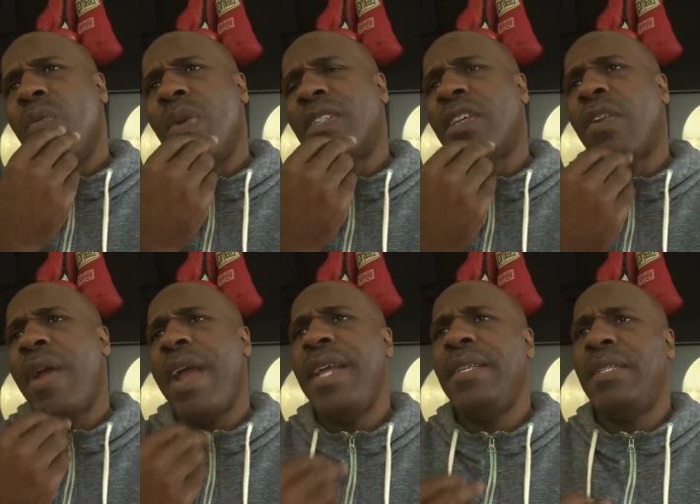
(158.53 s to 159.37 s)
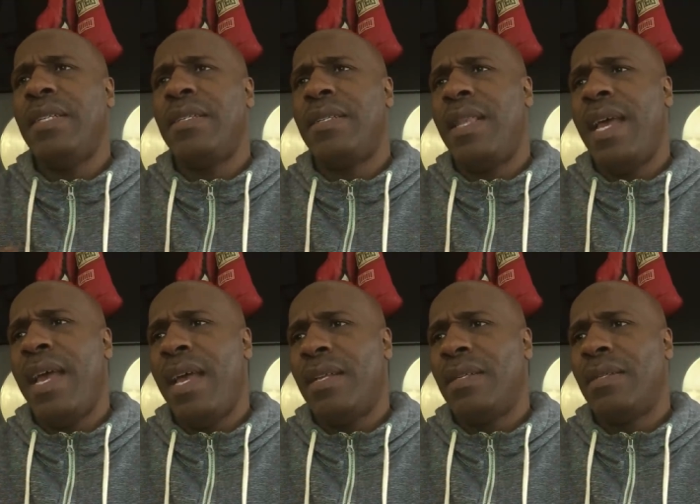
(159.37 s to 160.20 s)
what's crazy is
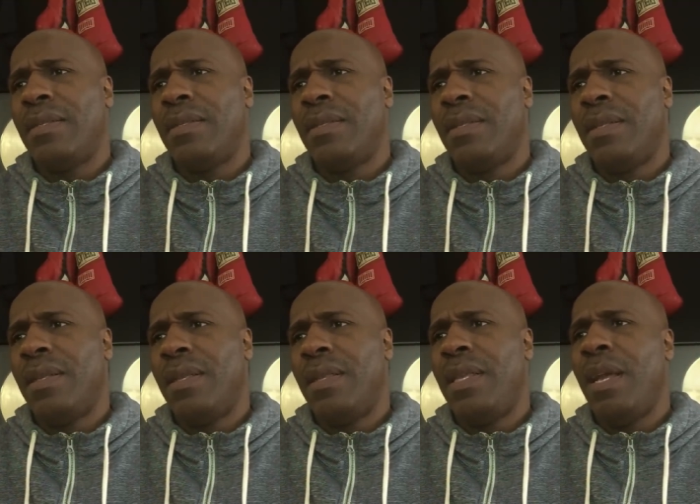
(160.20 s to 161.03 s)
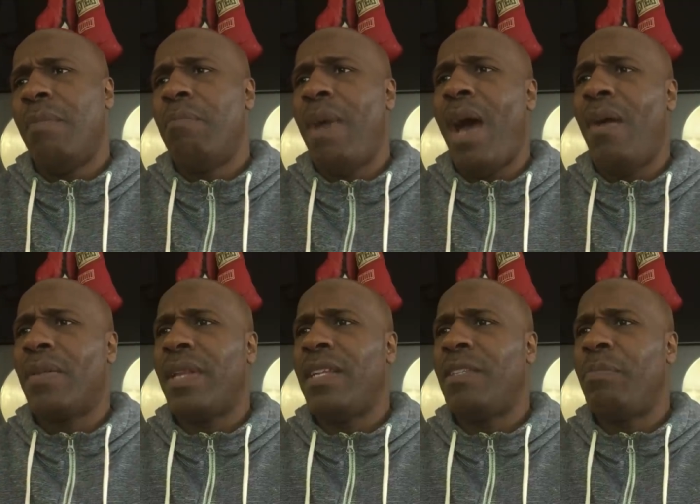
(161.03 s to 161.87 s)
that the
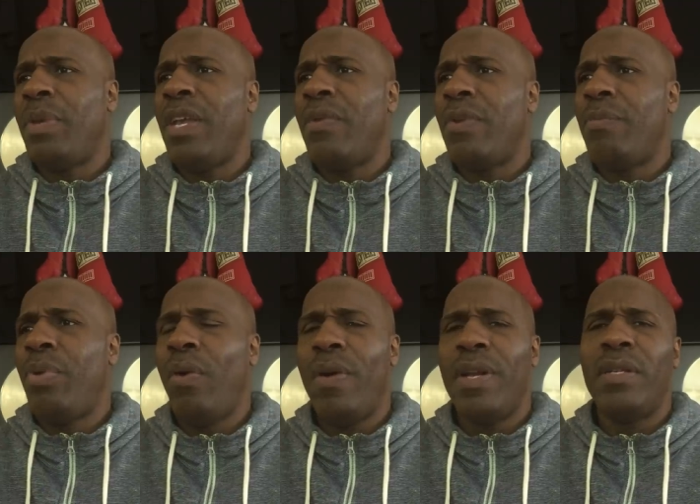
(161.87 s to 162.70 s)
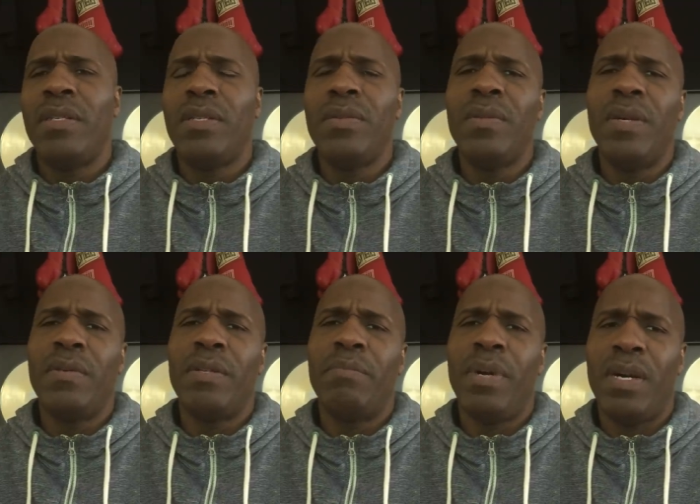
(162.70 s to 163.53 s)
amount that's being reported is
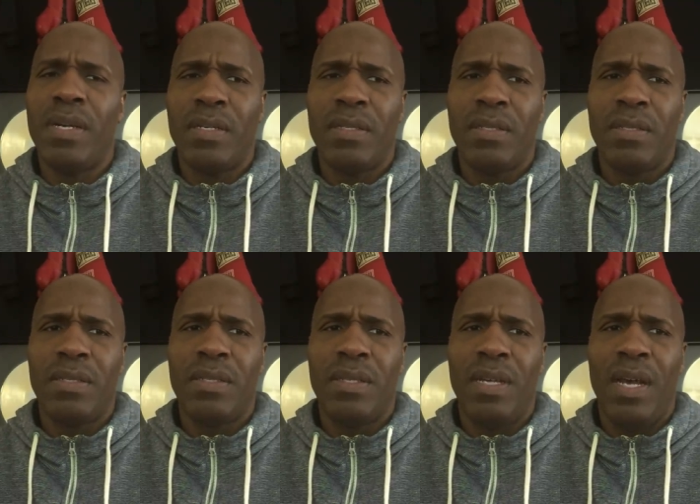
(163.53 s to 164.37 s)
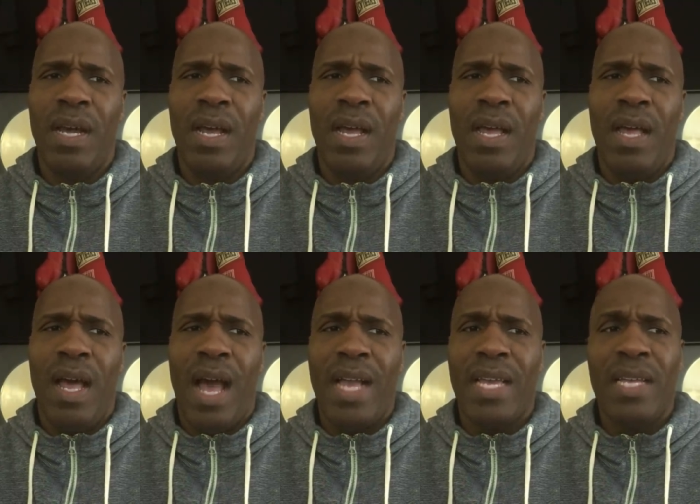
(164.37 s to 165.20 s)
200 bucks.
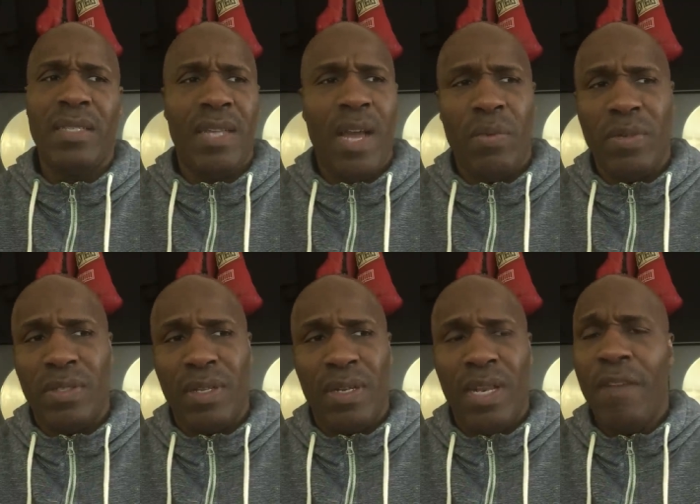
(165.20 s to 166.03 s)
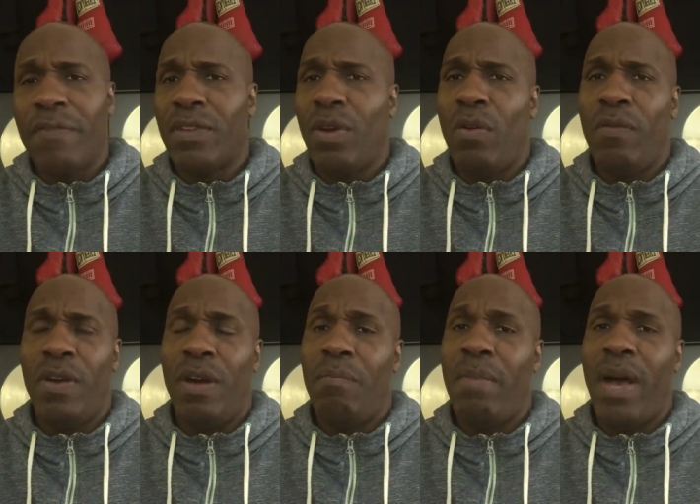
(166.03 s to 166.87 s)
I guess that was the leftover
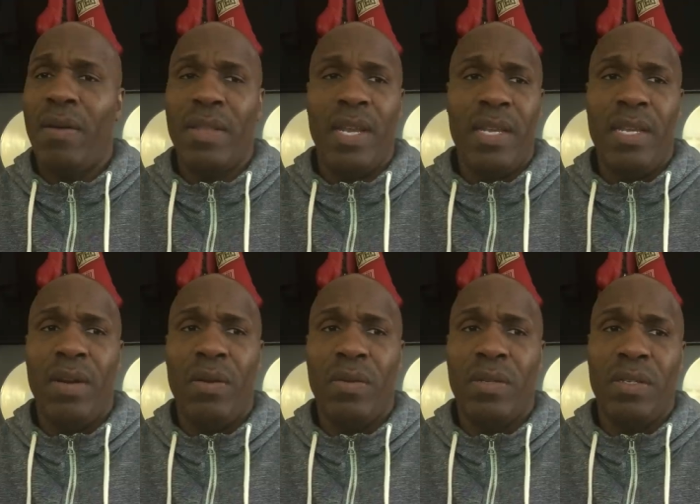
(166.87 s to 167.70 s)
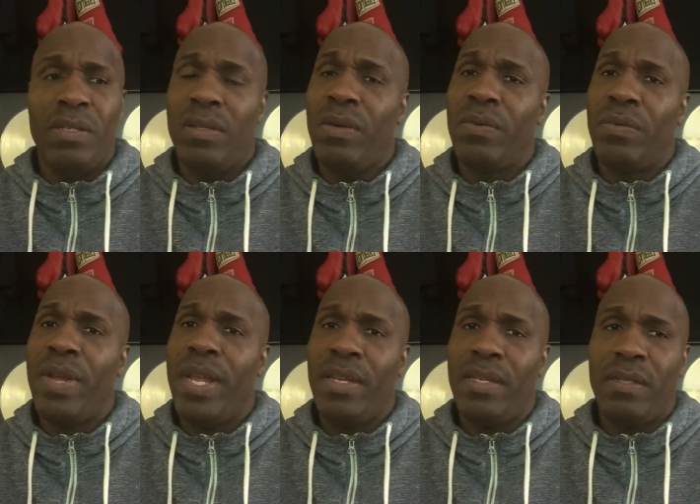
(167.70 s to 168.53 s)
amount that he owed because you know
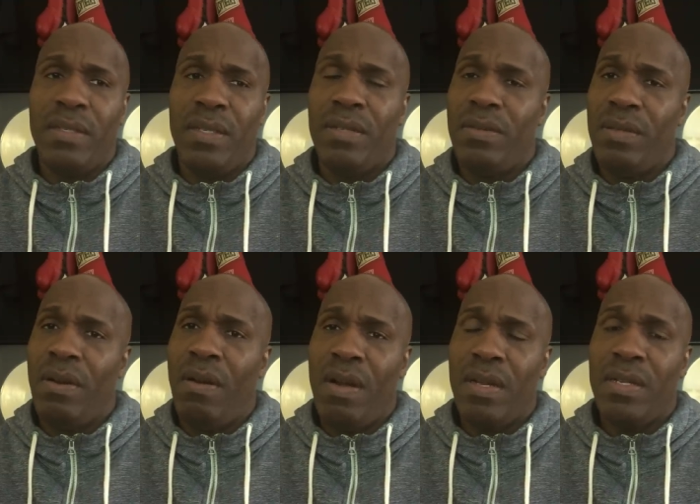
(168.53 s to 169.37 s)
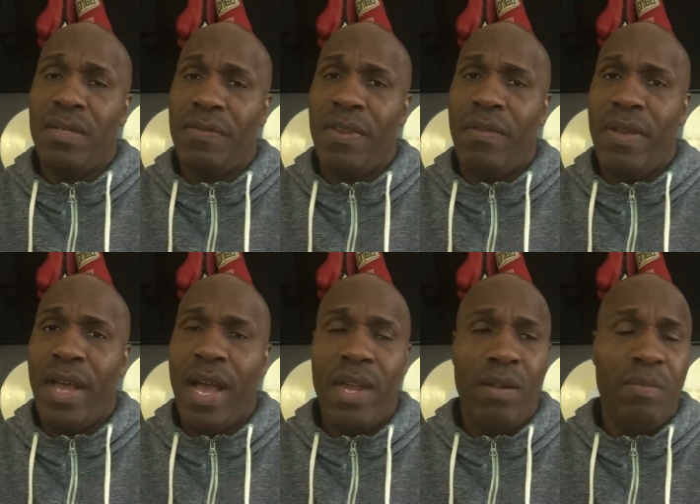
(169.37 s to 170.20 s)
rent in New York is very
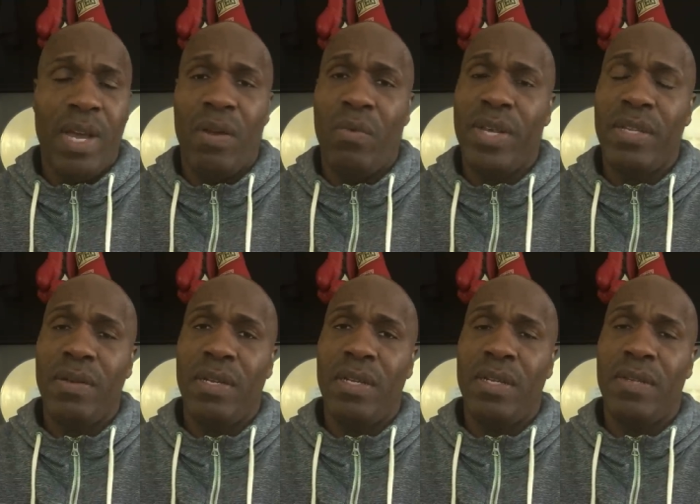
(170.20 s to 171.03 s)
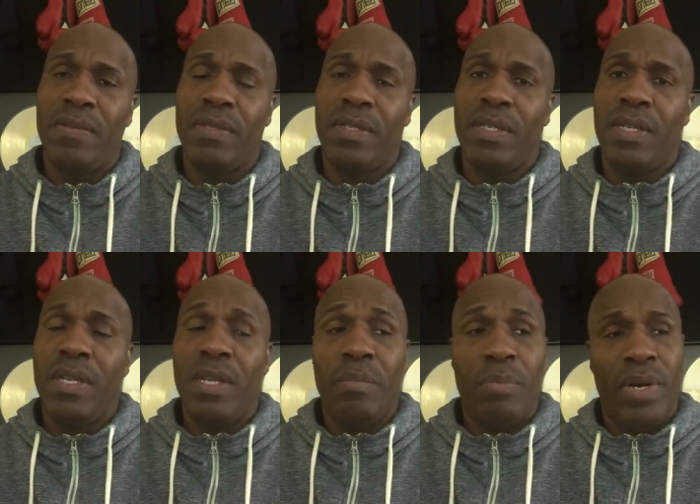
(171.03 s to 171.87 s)
high no matter where you live.
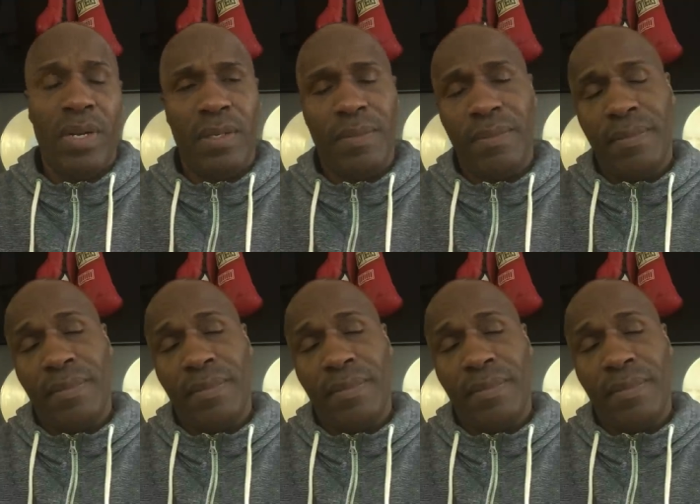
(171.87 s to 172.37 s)
But